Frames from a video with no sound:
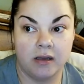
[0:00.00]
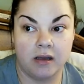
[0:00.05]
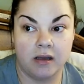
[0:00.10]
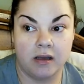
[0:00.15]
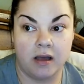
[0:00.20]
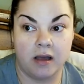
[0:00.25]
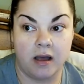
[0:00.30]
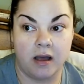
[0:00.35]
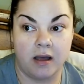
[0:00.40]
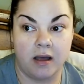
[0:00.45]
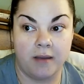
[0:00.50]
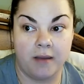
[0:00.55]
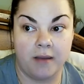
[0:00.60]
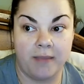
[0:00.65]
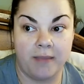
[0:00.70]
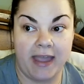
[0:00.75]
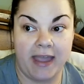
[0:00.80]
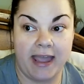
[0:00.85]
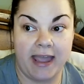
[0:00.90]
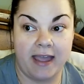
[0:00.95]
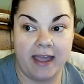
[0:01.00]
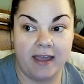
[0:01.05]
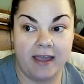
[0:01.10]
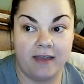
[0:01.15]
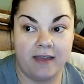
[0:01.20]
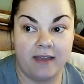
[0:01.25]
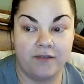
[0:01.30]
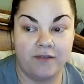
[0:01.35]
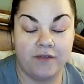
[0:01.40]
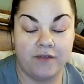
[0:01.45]
um,
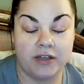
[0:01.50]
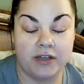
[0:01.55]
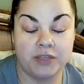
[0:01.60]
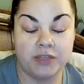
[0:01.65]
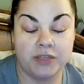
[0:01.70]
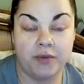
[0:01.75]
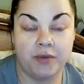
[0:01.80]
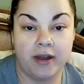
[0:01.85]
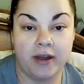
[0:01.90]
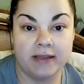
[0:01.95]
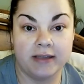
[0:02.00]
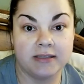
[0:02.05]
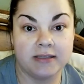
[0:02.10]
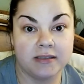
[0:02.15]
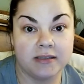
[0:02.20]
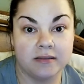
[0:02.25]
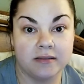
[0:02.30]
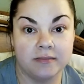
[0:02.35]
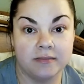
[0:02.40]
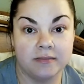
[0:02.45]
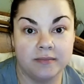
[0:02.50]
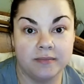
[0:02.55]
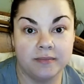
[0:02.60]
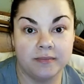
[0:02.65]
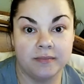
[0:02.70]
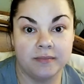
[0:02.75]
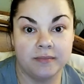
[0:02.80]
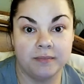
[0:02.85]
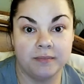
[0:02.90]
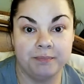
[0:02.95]
a French press
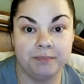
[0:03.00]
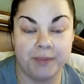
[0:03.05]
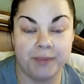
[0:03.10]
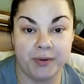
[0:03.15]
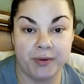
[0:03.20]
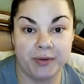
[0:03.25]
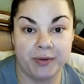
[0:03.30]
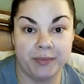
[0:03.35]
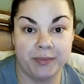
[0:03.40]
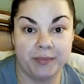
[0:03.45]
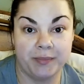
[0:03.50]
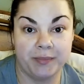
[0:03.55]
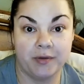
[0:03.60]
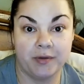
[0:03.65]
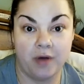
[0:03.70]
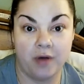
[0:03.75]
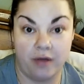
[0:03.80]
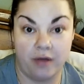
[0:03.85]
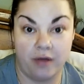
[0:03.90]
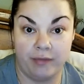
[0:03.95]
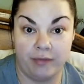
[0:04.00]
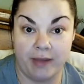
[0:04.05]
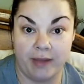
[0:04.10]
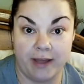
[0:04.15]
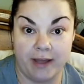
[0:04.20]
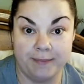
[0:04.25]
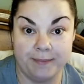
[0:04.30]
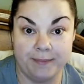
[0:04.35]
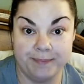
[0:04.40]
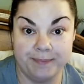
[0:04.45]
Bodum coffee
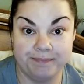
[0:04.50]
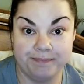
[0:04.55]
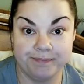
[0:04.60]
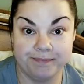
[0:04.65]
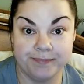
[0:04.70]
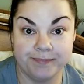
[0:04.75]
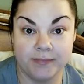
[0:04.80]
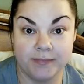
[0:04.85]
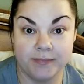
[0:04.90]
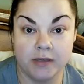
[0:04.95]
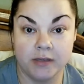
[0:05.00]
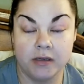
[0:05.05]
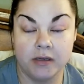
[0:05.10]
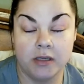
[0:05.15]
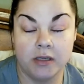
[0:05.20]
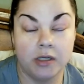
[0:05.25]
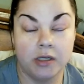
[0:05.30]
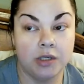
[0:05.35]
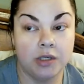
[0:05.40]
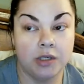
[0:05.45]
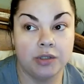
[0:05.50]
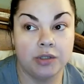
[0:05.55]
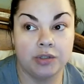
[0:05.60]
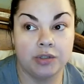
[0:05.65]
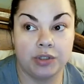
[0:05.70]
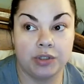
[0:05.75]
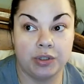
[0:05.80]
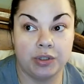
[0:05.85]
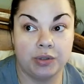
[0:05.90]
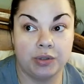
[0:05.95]
pot,
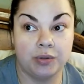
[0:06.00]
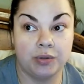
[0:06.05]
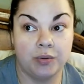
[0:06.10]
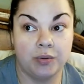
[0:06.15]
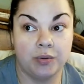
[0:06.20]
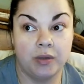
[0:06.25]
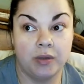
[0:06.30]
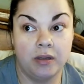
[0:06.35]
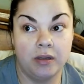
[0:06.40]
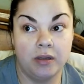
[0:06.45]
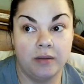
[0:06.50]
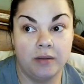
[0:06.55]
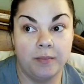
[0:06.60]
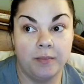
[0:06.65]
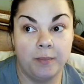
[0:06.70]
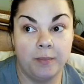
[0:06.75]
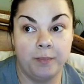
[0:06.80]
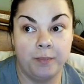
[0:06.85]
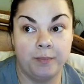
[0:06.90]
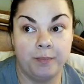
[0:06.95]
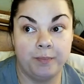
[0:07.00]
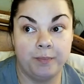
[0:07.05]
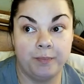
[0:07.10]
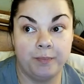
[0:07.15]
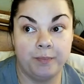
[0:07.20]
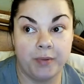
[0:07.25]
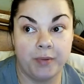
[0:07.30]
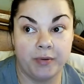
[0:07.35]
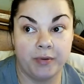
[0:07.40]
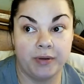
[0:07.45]
two
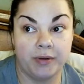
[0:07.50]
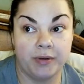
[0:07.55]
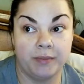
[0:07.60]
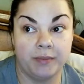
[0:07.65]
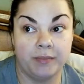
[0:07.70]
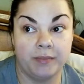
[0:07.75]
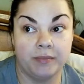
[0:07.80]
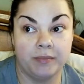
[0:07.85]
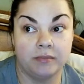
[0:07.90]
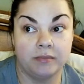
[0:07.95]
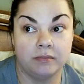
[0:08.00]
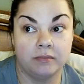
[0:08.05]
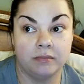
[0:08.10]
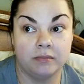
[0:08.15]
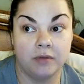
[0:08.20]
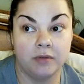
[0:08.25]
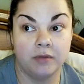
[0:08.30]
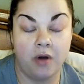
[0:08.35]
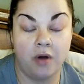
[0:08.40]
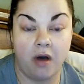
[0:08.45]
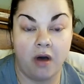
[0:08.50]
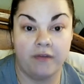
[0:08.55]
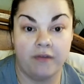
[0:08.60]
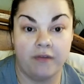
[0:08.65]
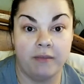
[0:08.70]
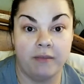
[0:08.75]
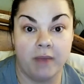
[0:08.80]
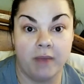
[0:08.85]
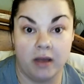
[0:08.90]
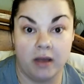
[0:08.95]
Bodum coffee
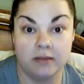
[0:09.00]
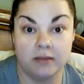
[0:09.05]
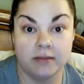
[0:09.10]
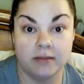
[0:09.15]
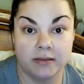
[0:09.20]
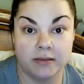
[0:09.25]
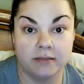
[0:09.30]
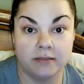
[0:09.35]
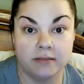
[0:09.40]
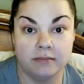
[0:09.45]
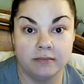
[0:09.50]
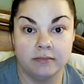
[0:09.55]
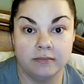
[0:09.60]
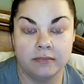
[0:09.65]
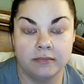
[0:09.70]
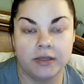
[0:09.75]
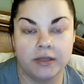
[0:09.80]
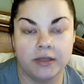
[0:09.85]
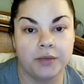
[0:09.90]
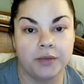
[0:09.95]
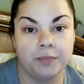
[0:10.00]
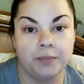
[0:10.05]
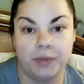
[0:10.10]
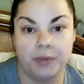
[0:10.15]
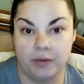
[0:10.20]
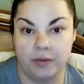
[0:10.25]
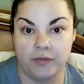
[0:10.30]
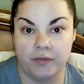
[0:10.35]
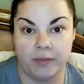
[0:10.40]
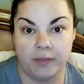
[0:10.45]
mugs that are
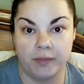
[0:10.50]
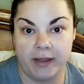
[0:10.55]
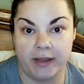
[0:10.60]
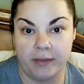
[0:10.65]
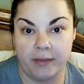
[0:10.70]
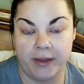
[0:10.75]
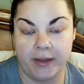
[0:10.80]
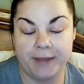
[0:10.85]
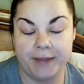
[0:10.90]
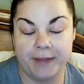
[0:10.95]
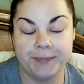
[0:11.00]
beautiful by the way,